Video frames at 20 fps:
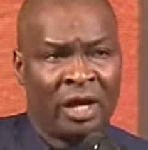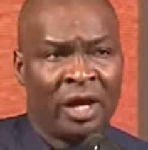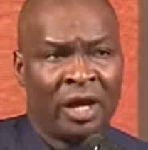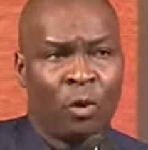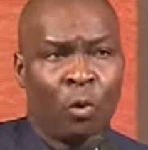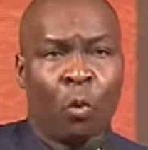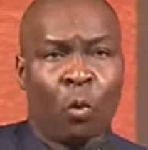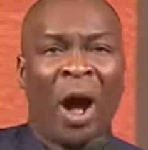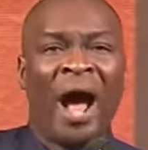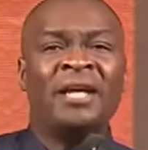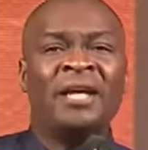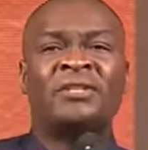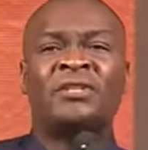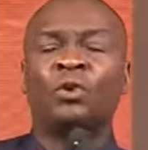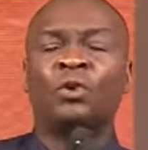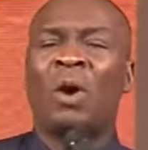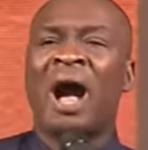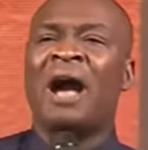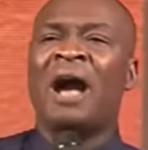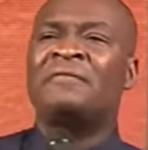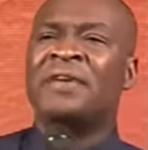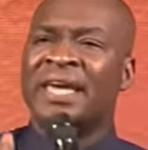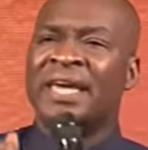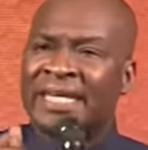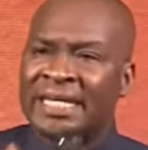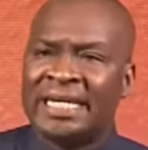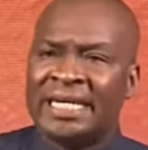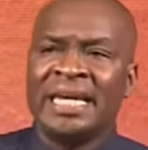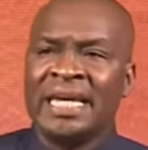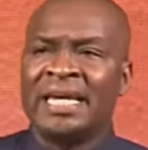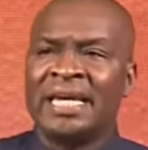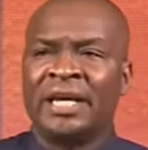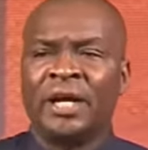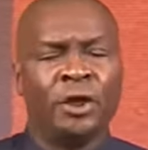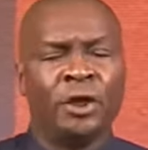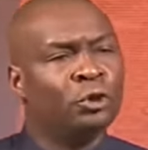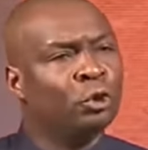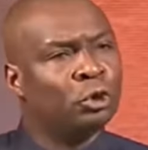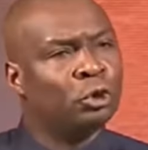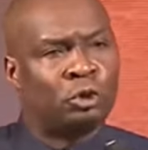Once you have a
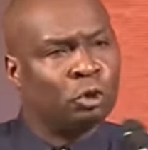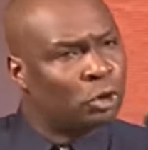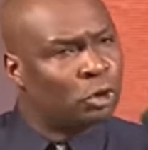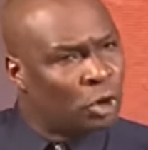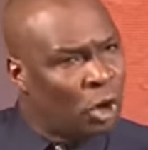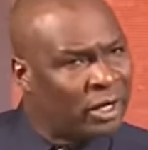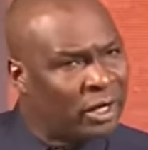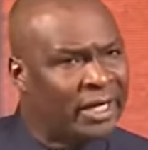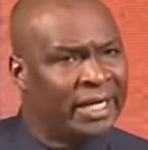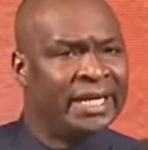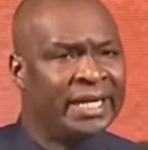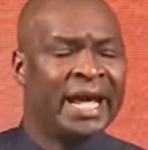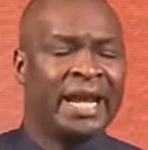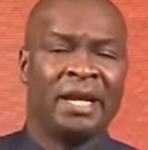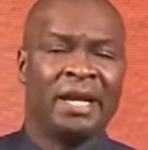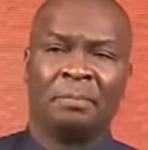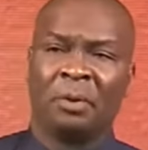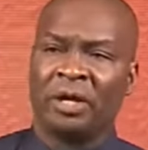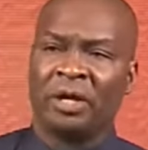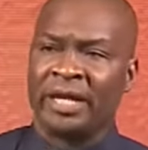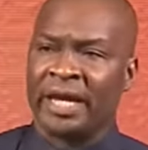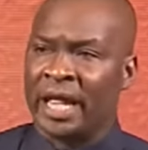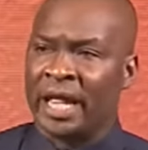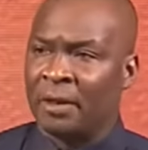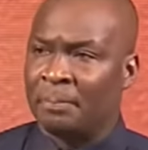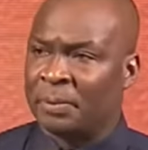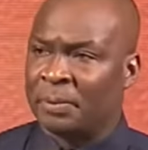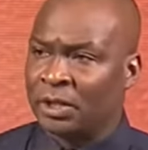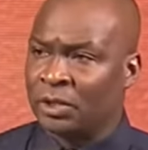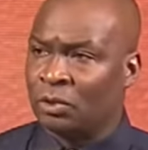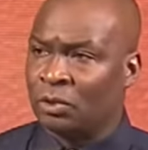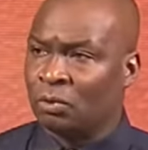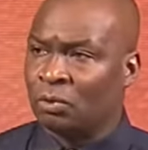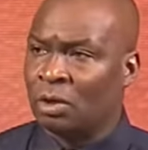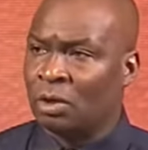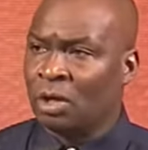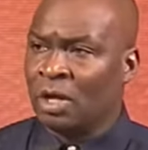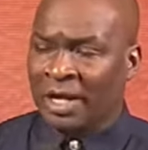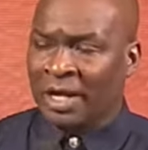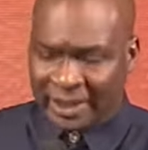key, you do not need anybody helping you.
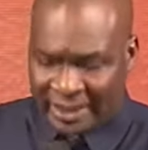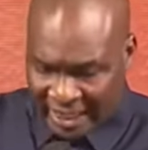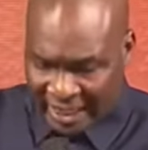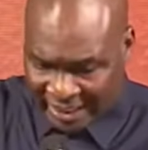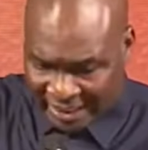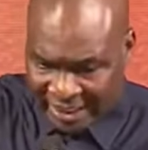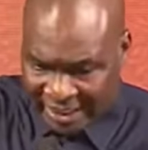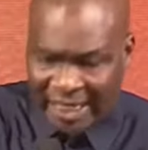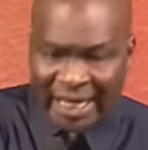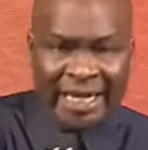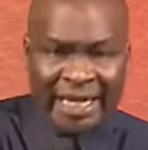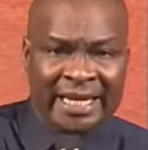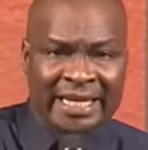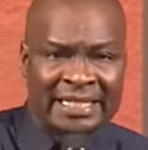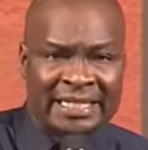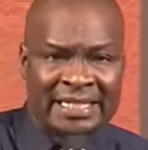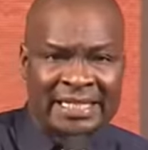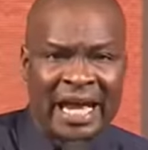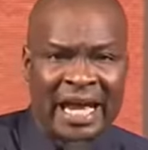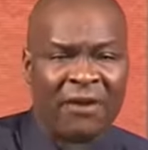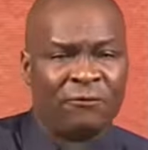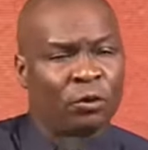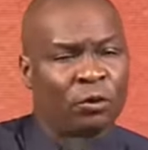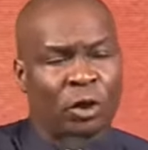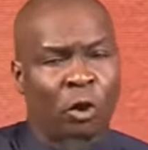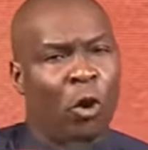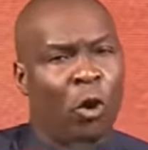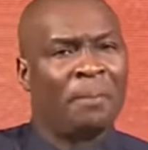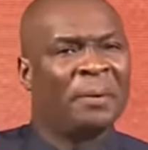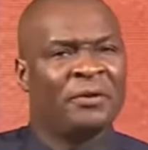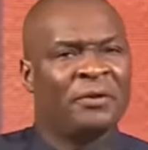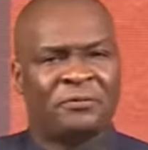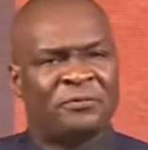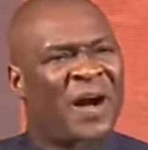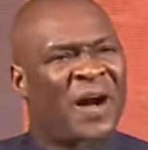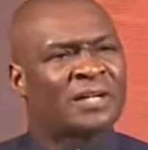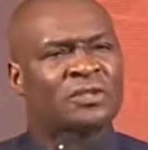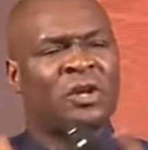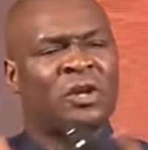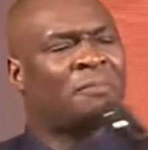The key itself will open. In
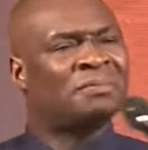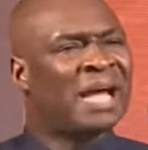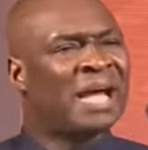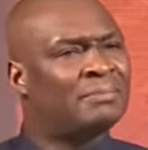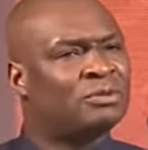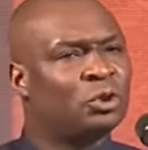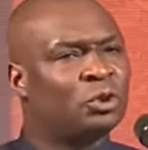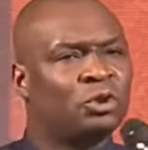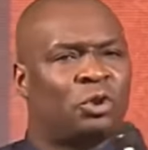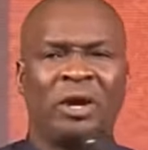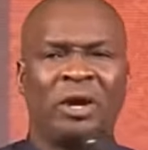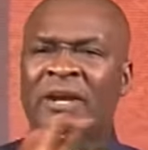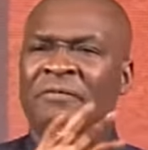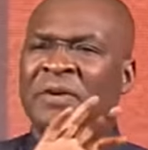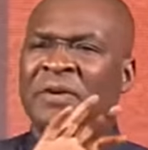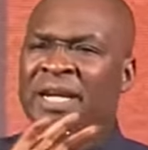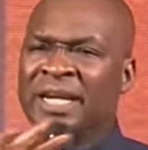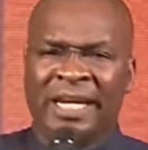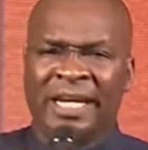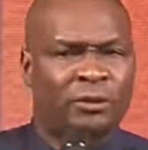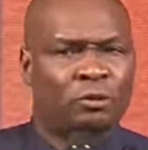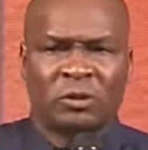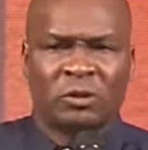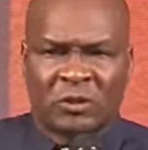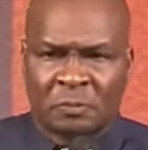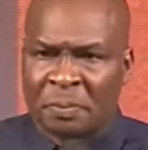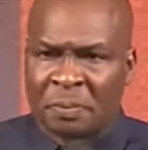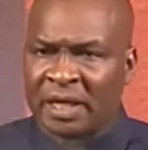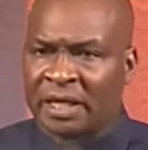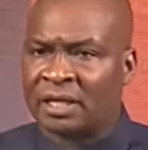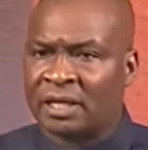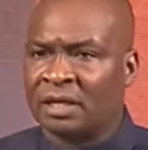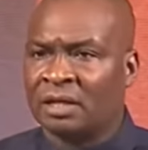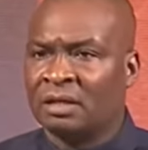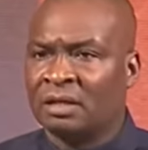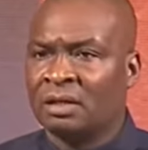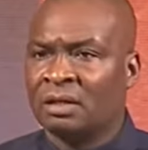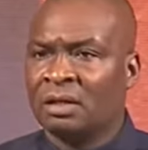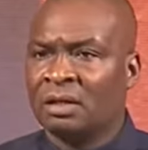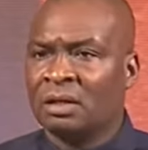fact, sometimes you don't even need to speak.
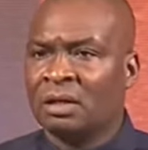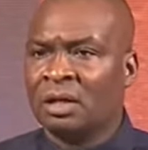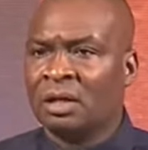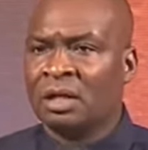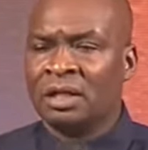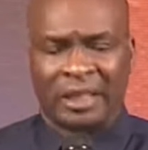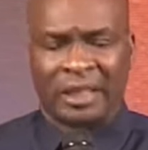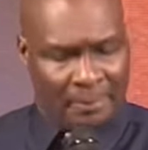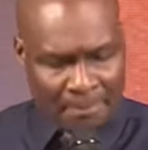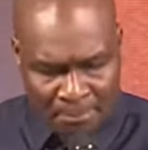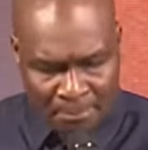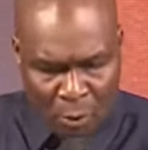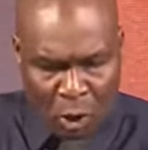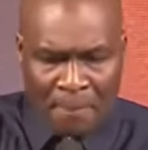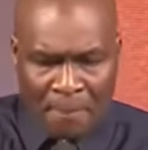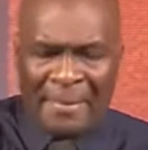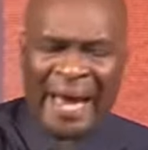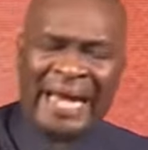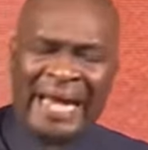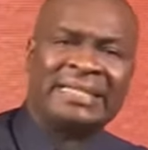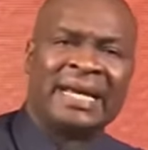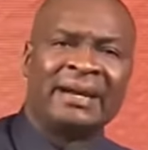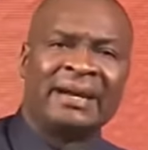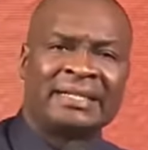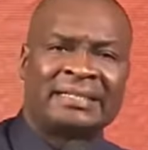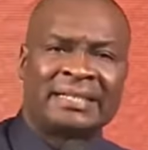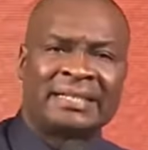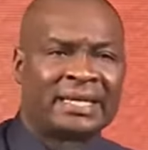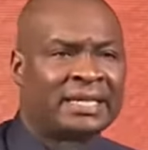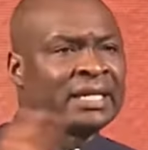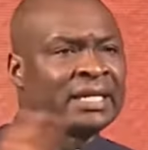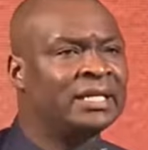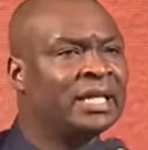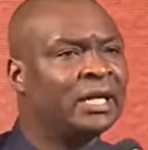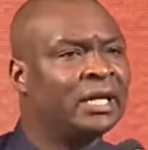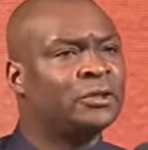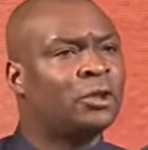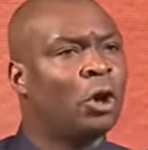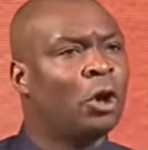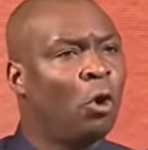The moment there is a key,
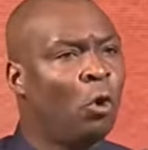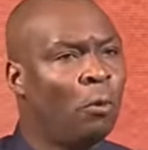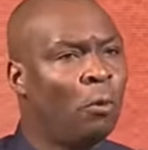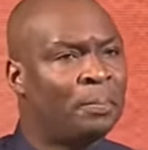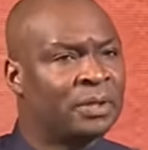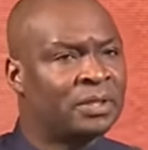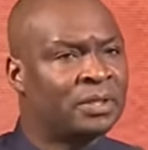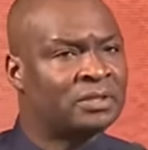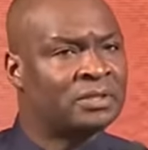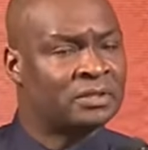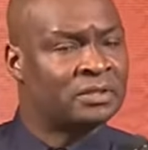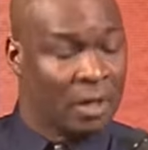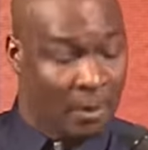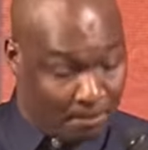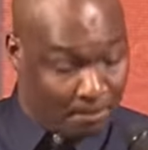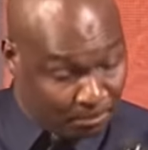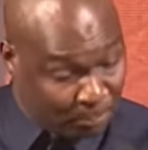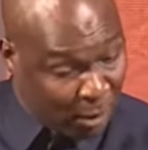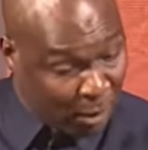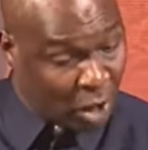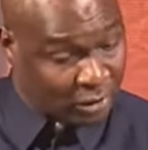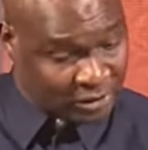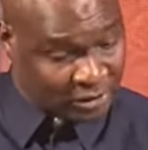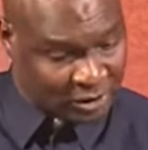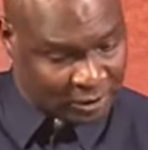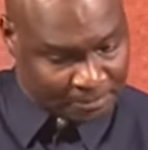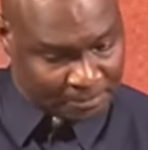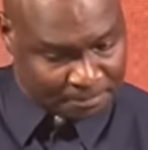the door opens. But